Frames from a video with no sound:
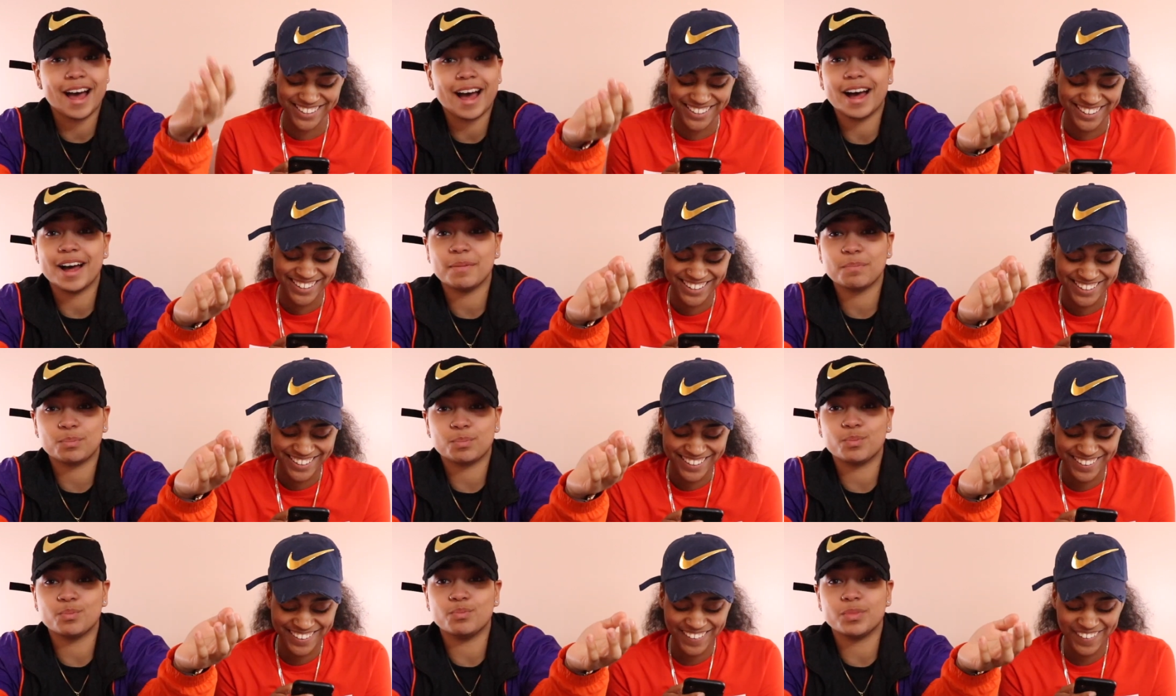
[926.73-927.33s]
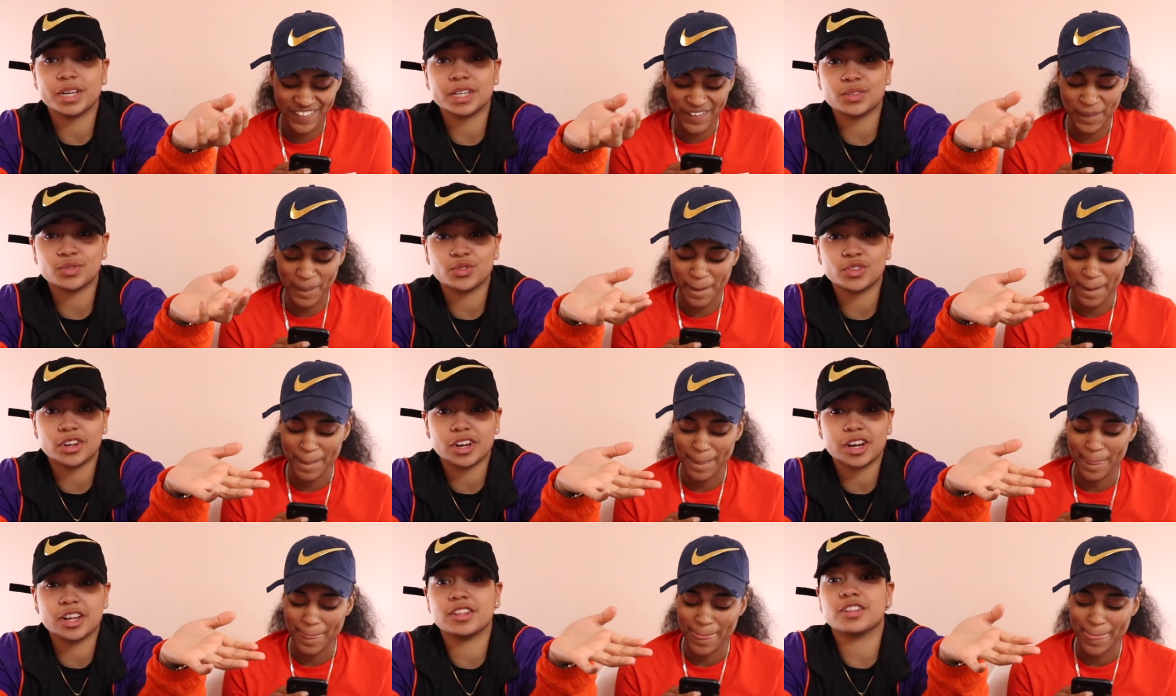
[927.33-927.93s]
Speaker 1: I'm mixed
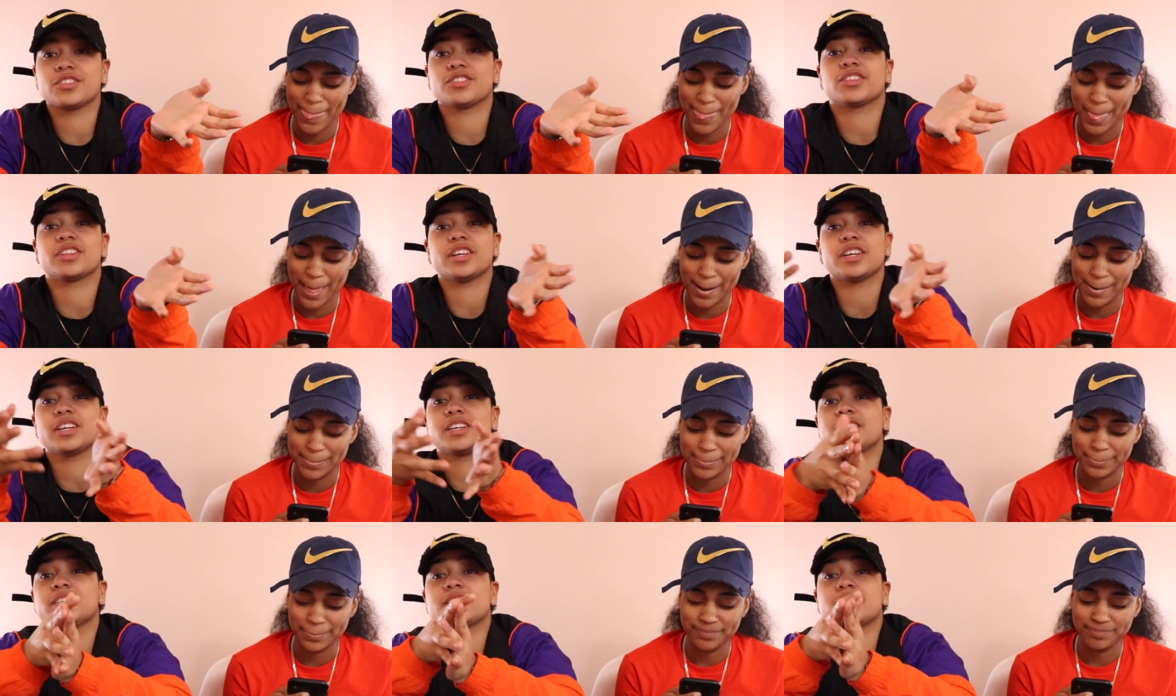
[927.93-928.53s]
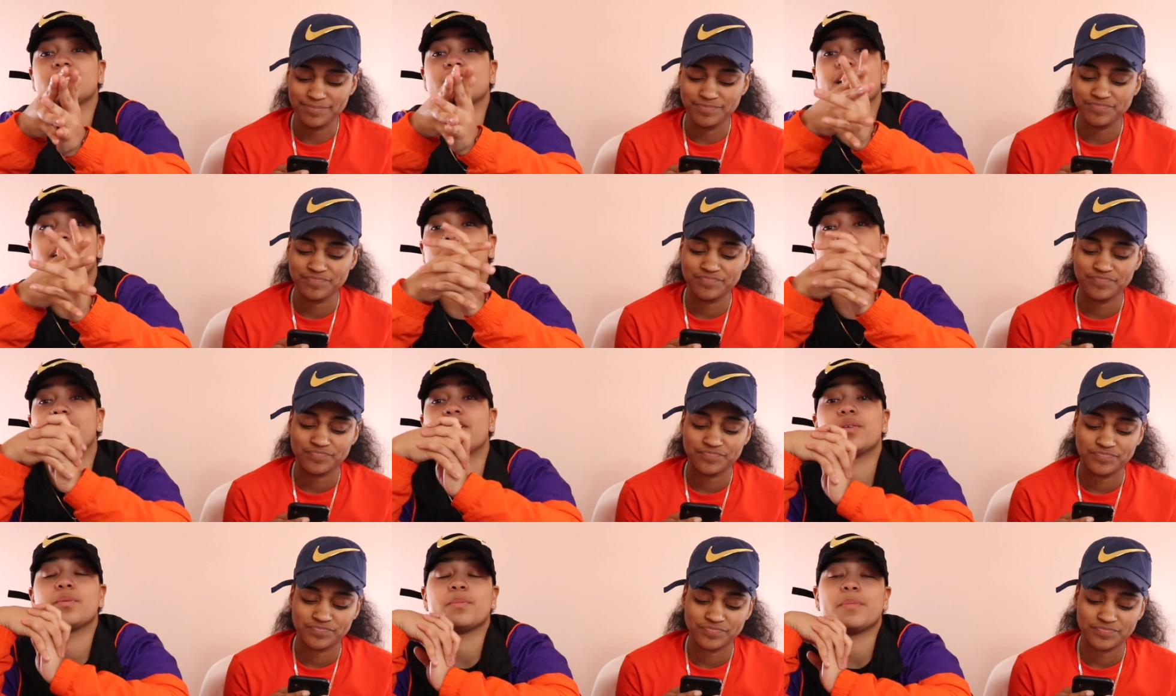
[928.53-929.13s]
with other things that
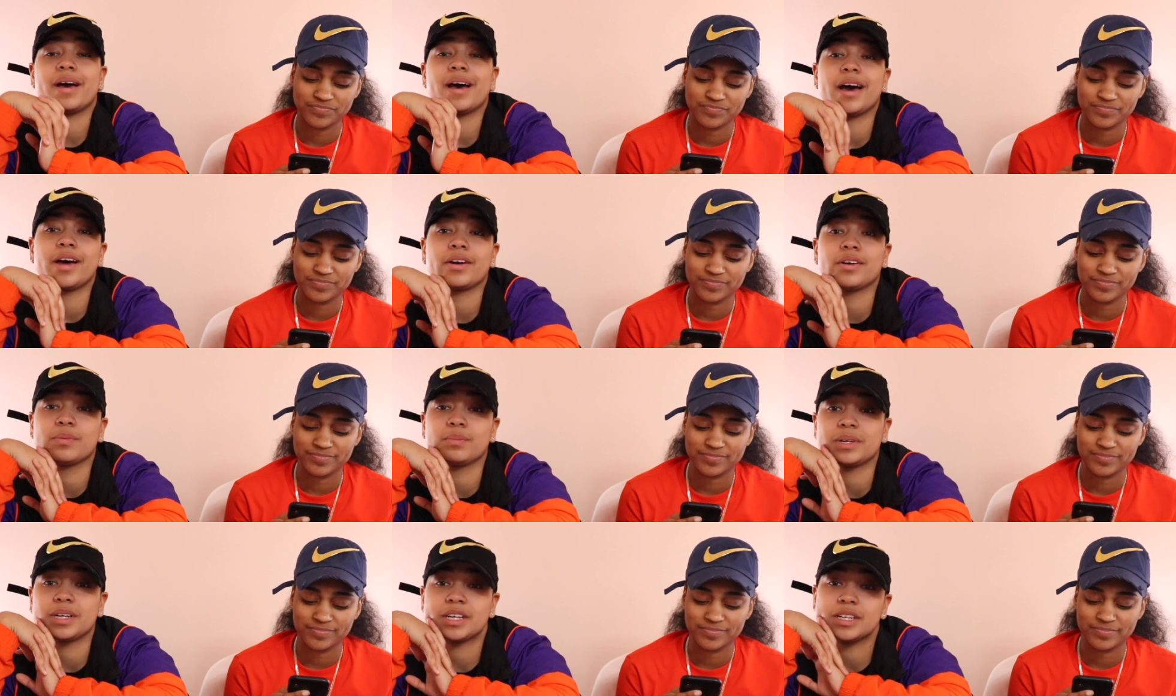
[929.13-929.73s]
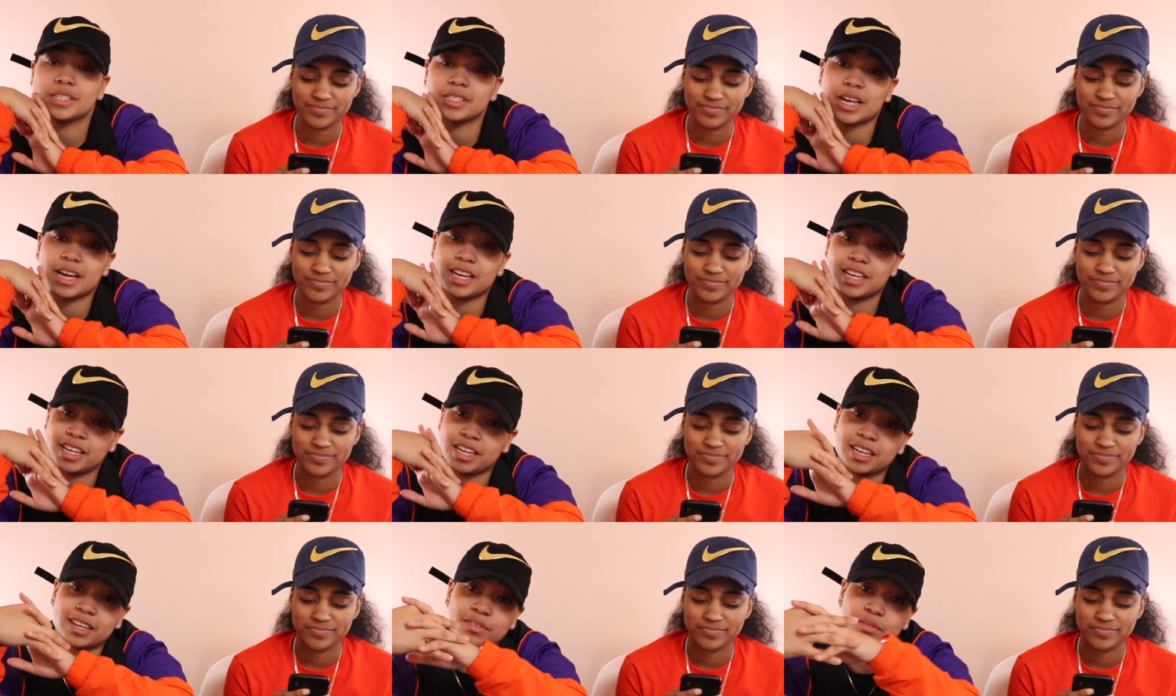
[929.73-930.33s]
don't matter because I
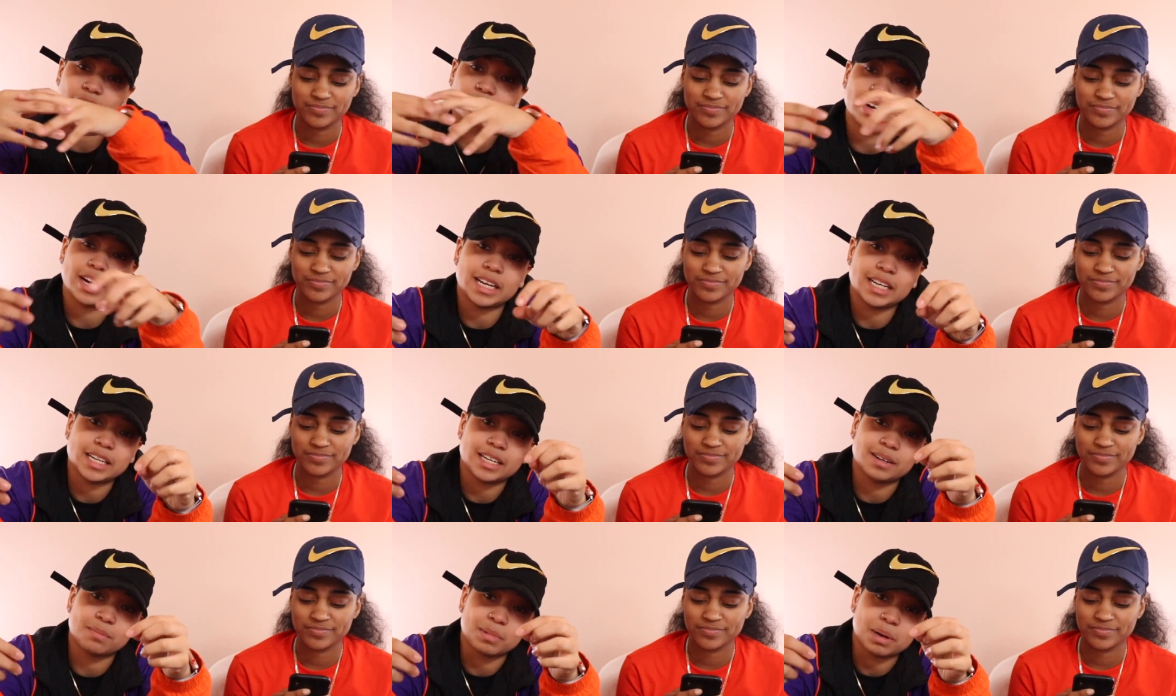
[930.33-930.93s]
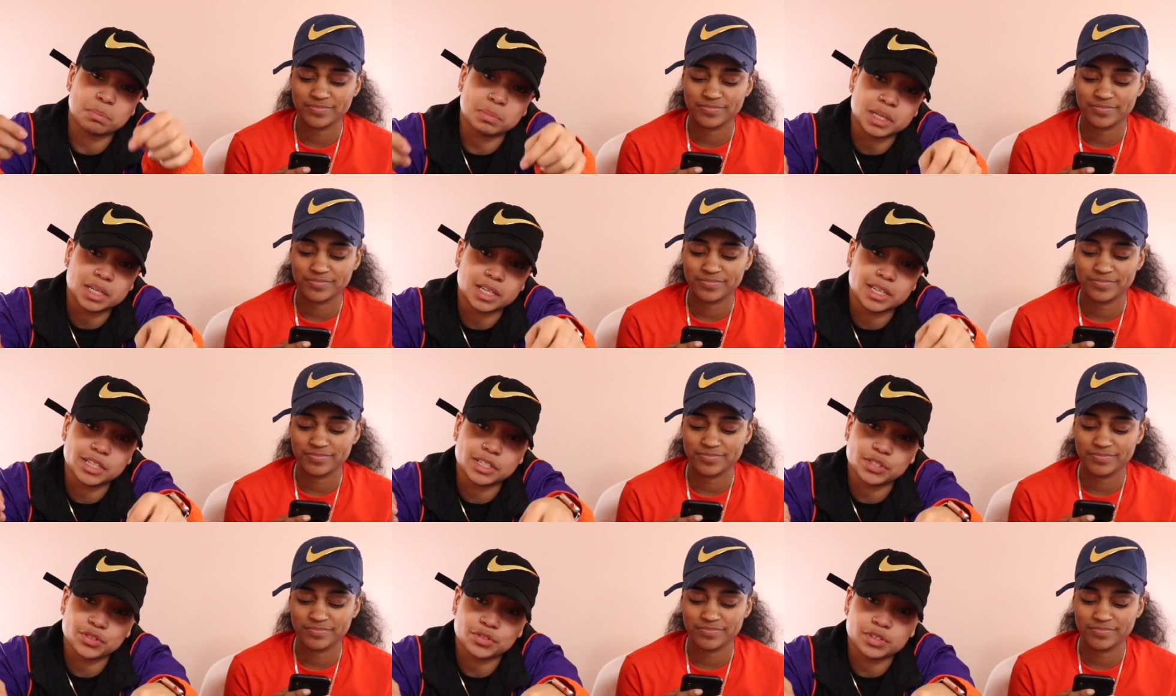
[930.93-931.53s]
can't find it in my
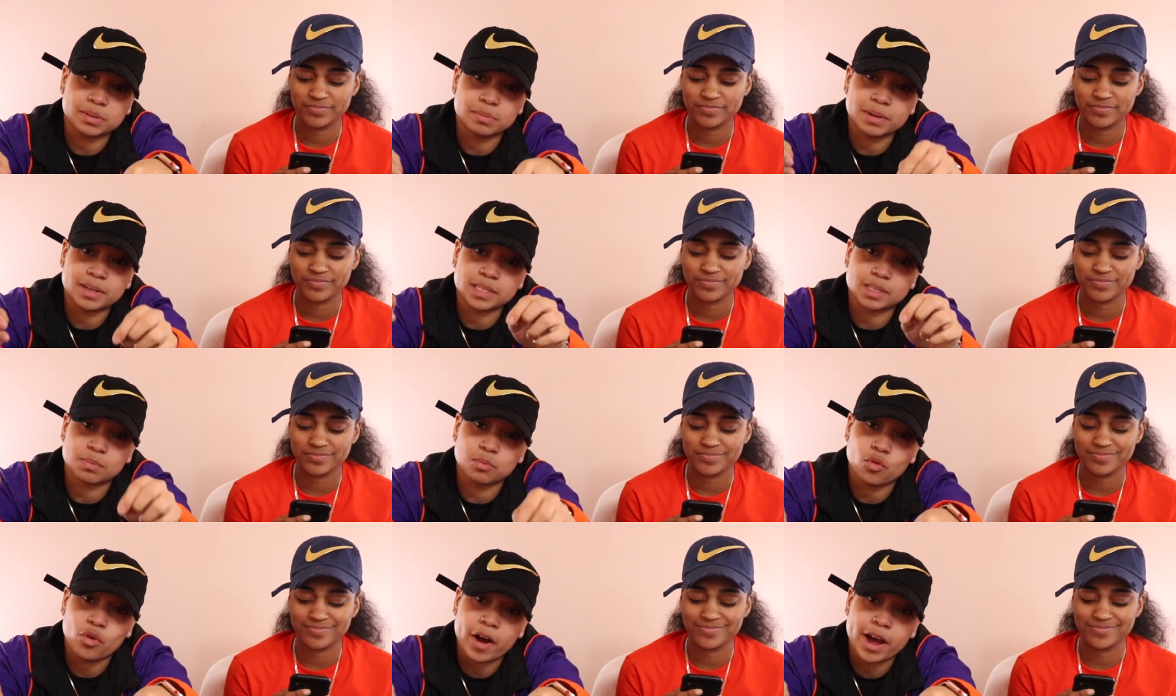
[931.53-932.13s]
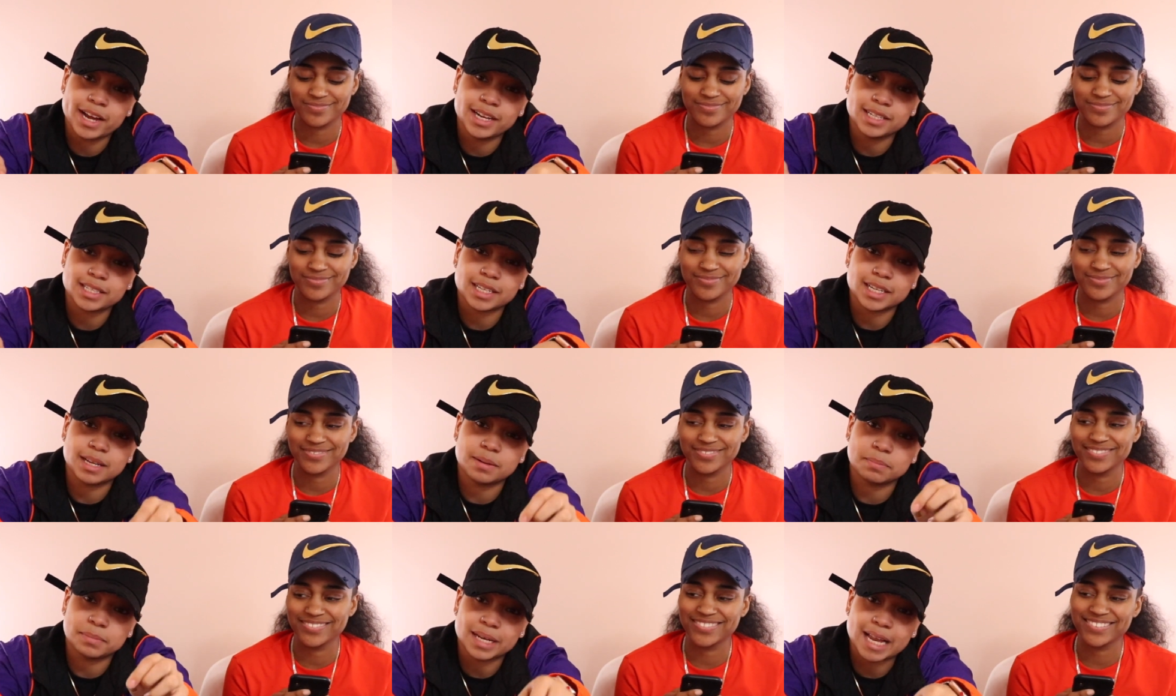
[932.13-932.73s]
bloodstream. It's white and